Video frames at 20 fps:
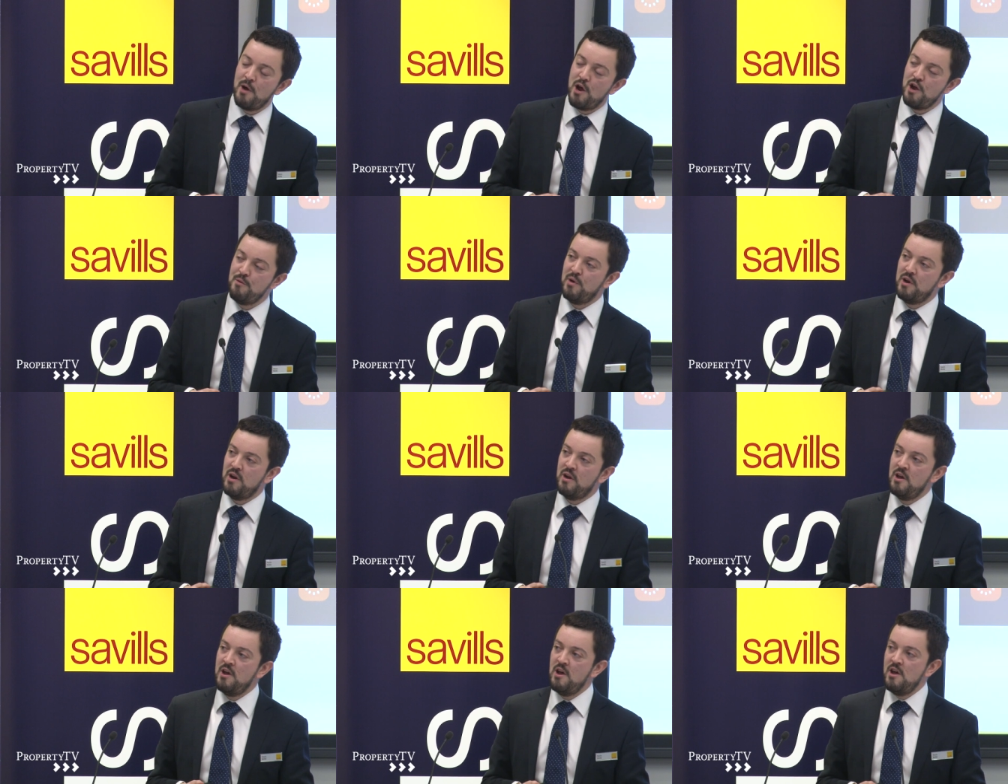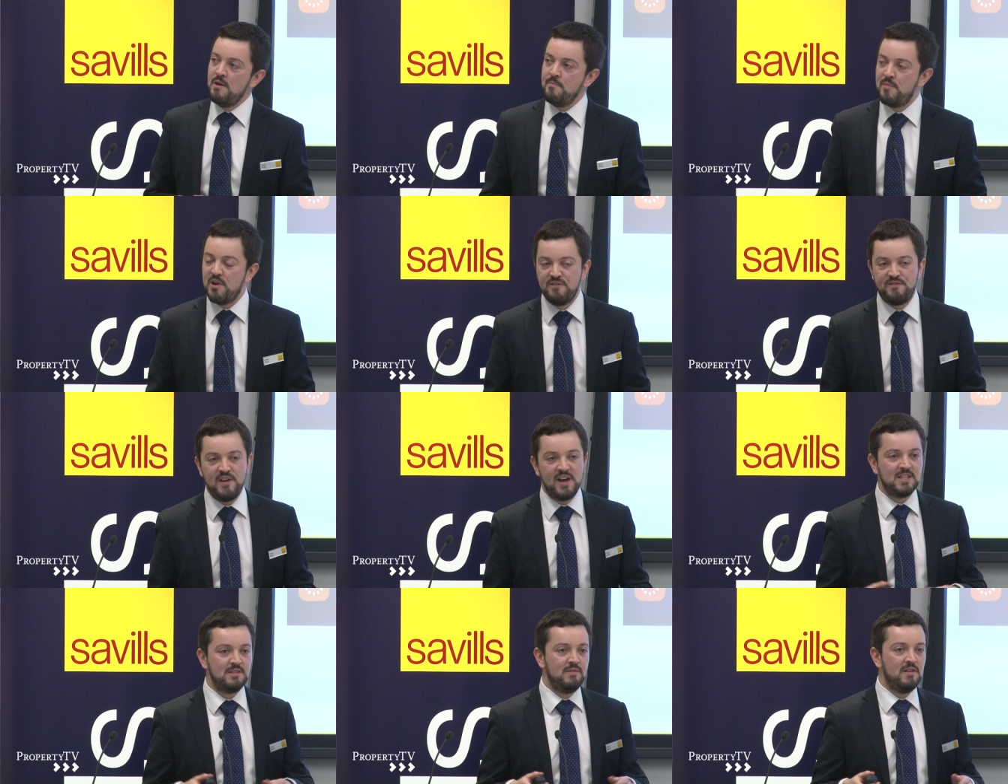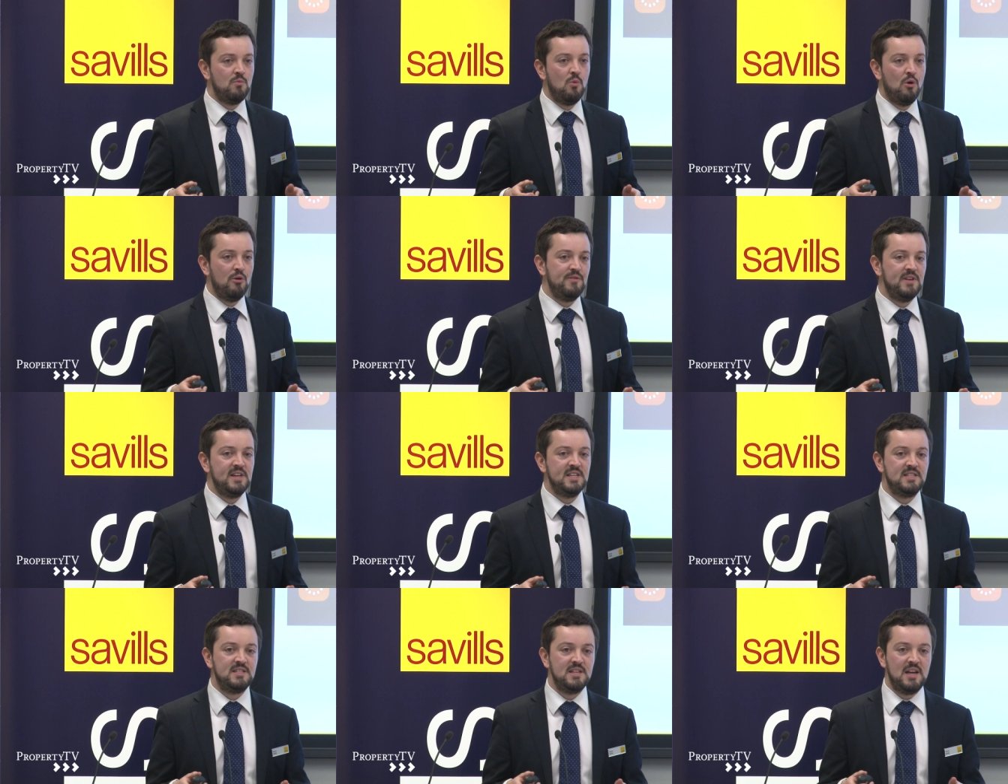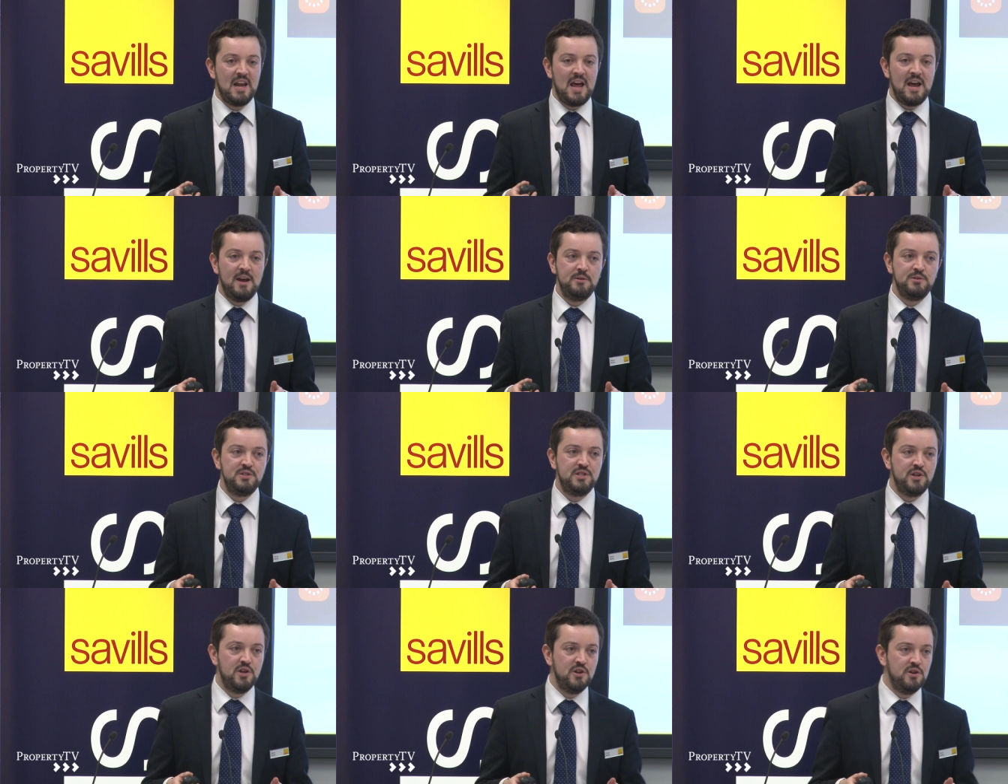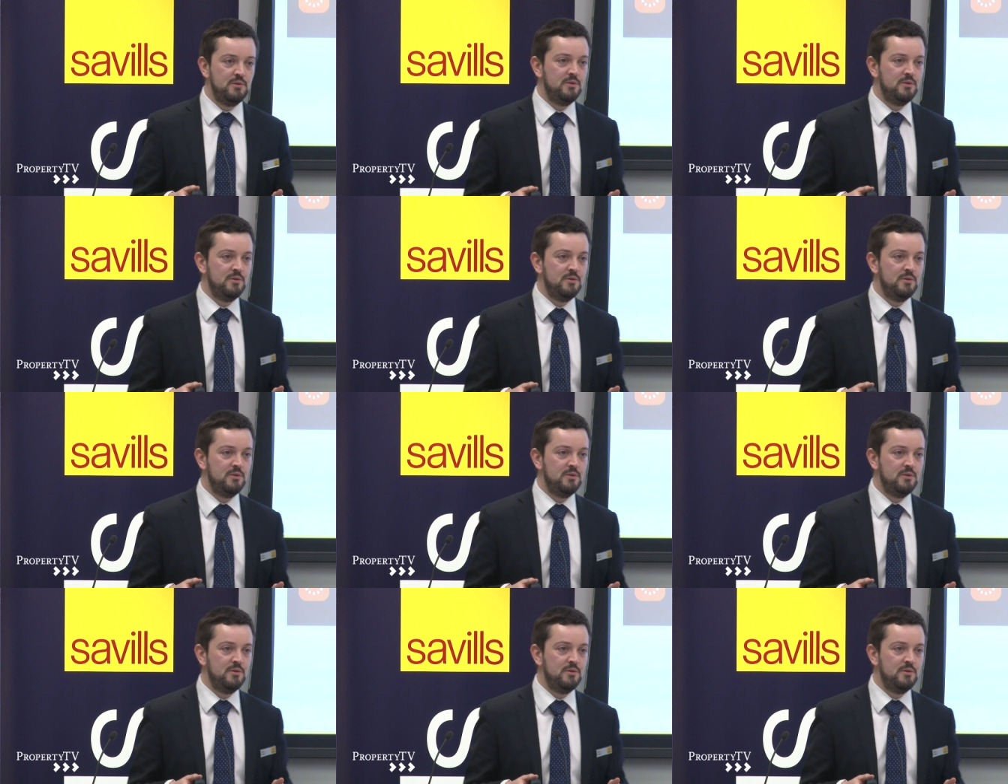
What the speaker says: a moment. But effectively, what this allows